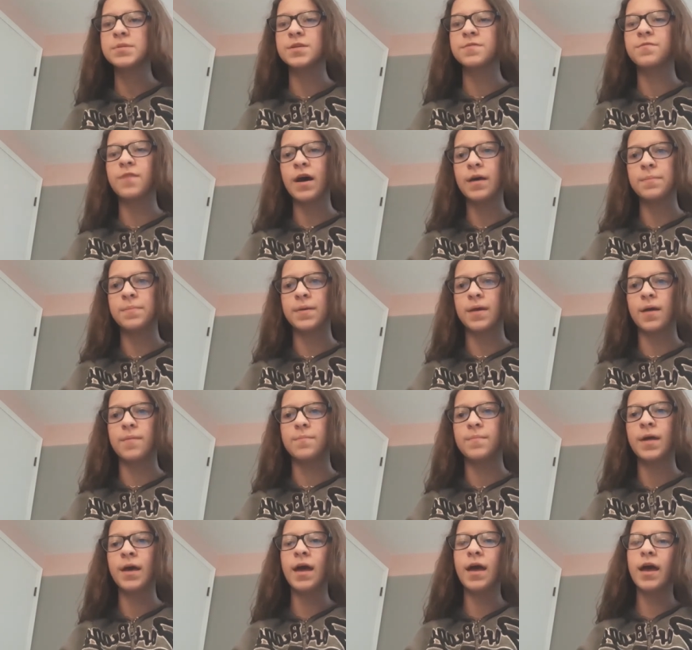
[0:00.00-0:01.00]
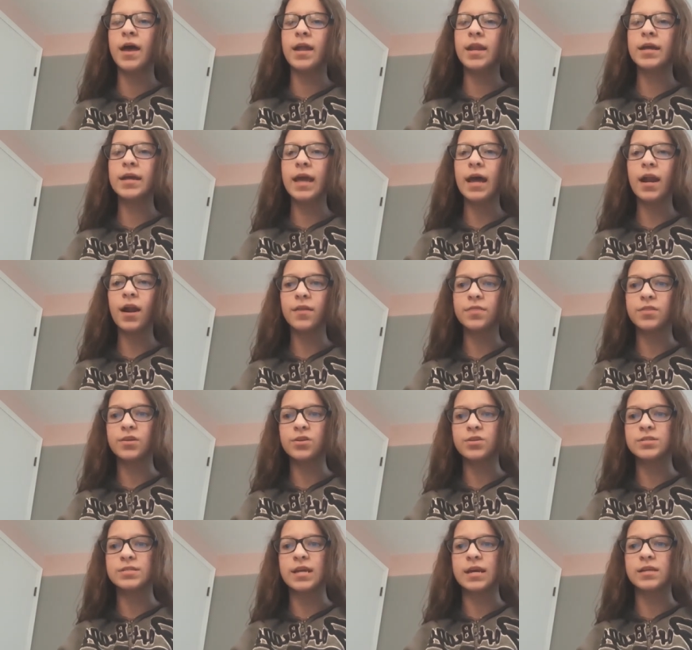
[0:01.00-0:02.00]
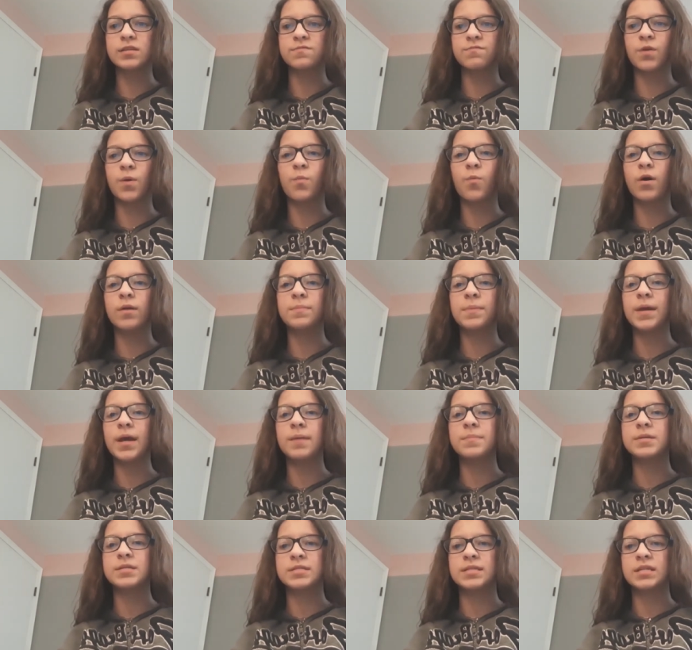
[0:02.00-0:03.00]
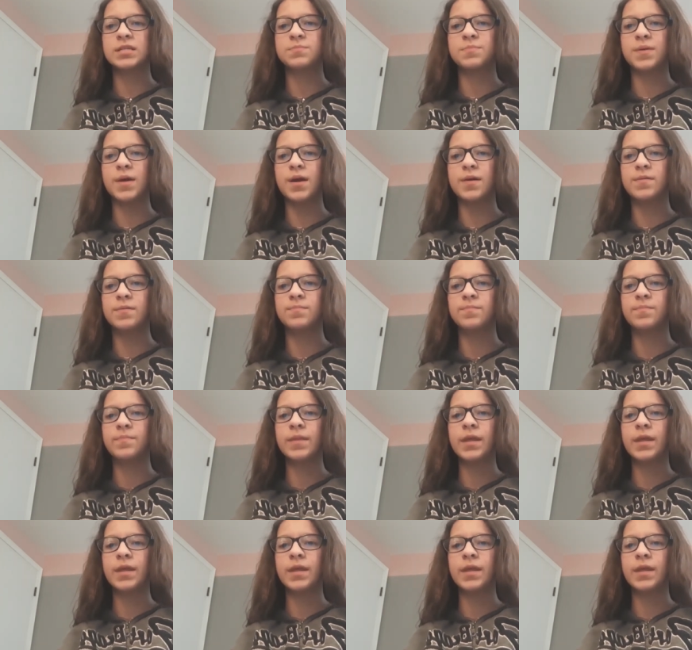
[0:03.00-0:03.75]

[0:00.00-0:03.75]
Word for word: to 5 p.m., and again on Thursdays from 1 p.m. to 6 p.m.